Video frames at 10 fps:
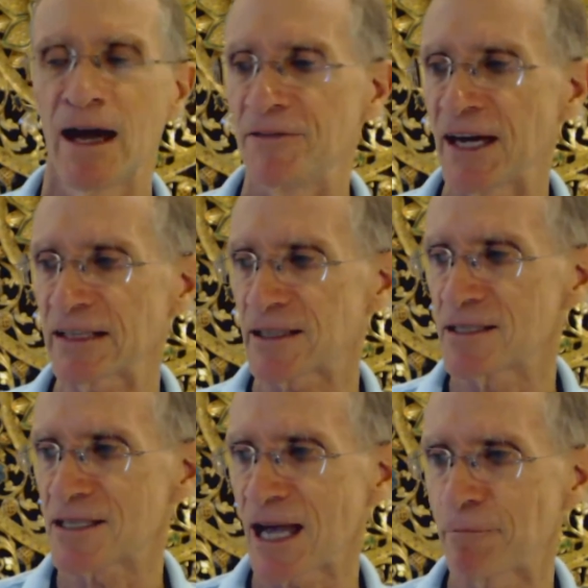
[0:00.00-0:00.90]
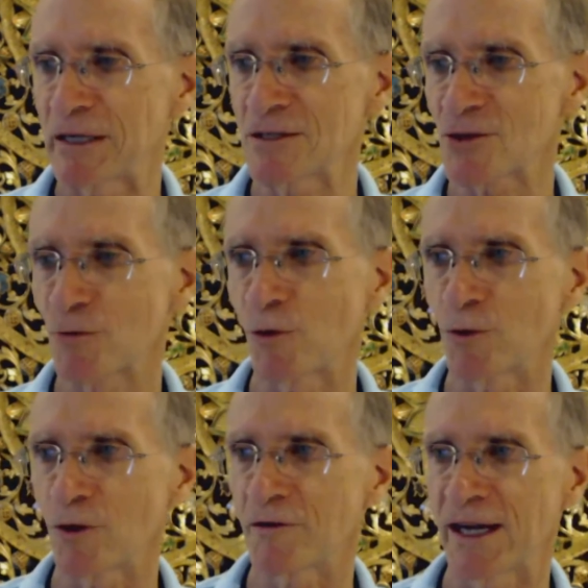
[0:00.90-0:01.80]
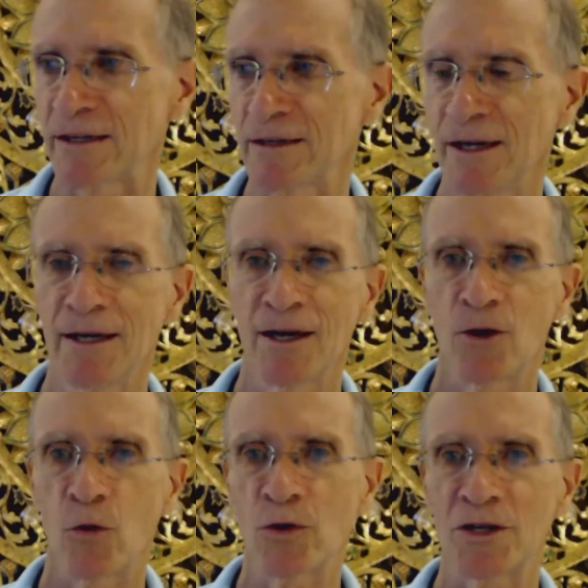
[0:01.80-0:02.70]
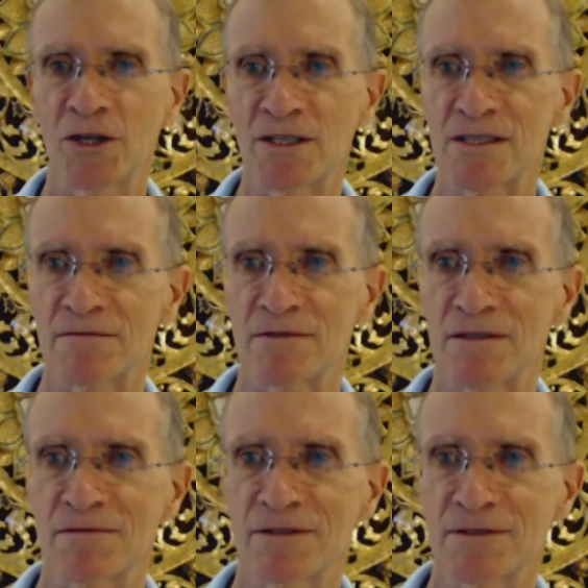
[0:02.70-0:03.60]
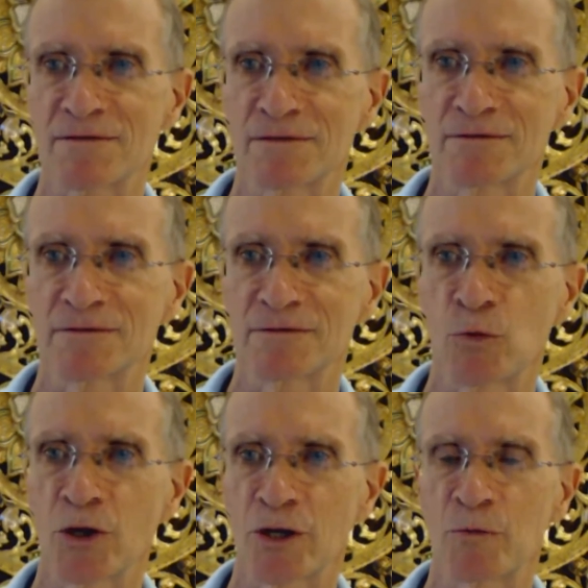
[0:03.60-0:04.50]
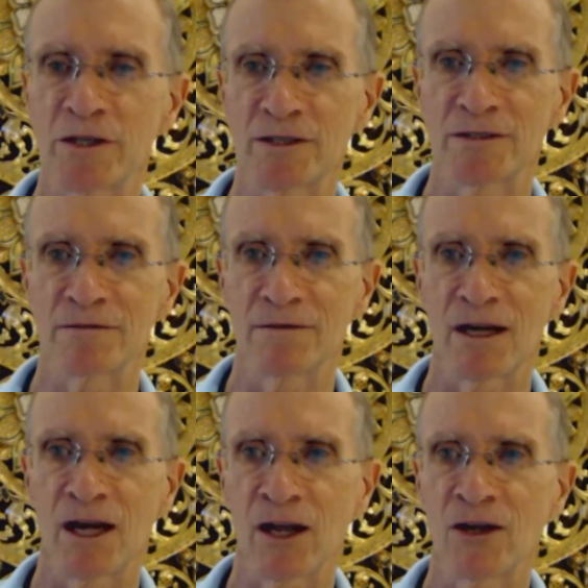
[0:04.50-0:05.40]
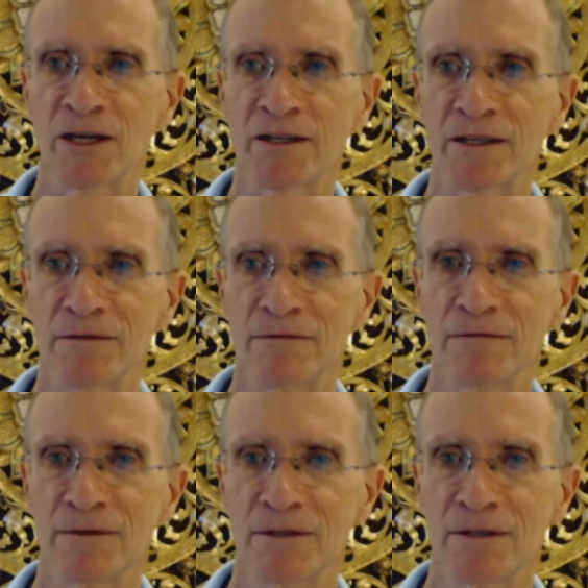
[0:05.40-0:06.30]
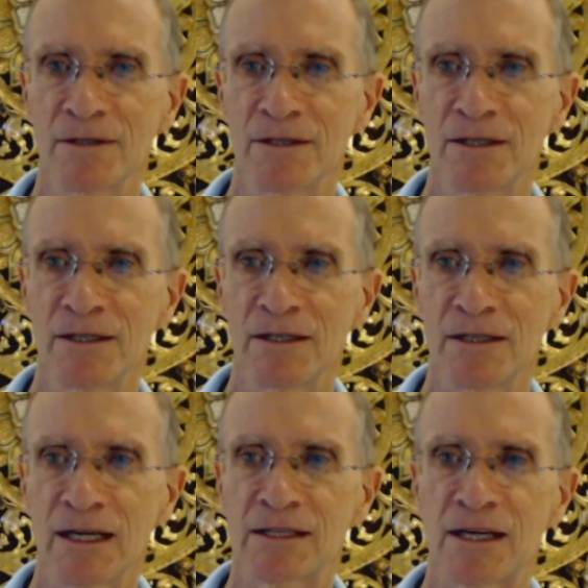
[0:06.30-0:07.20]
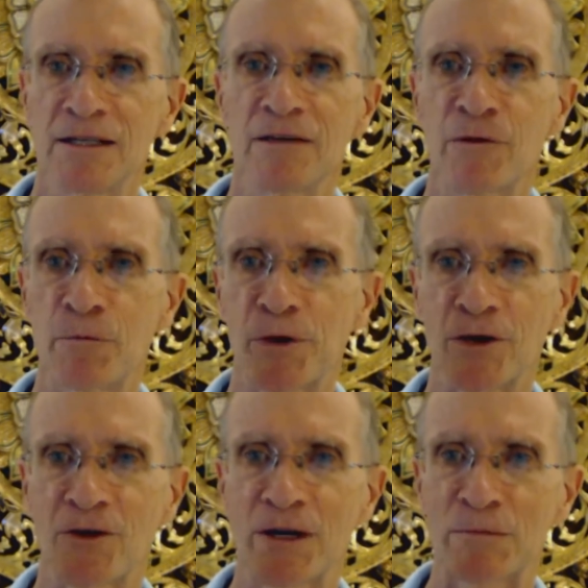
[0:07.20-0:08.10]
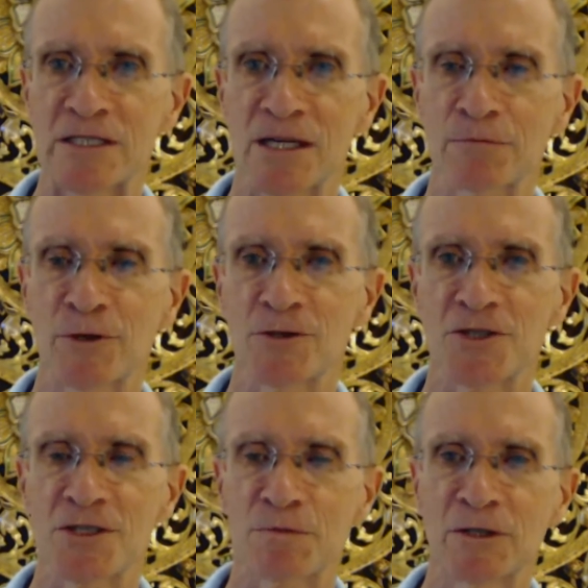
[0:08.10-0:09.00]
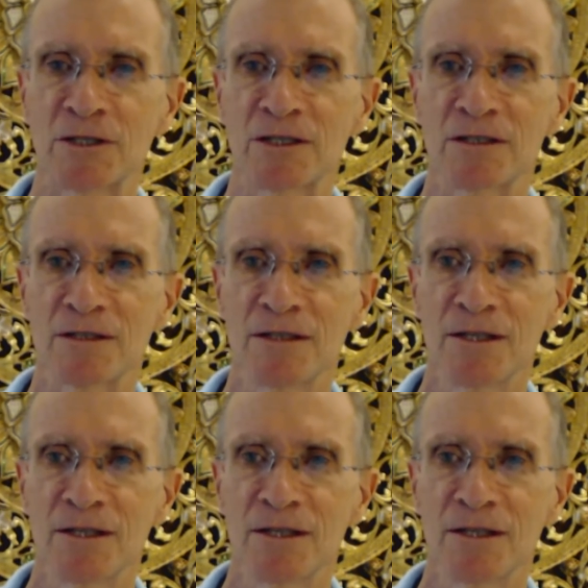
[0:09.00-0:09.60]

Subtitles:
And that can tap into all of that, organize it, work with it, align it. It can even program my subconscious mind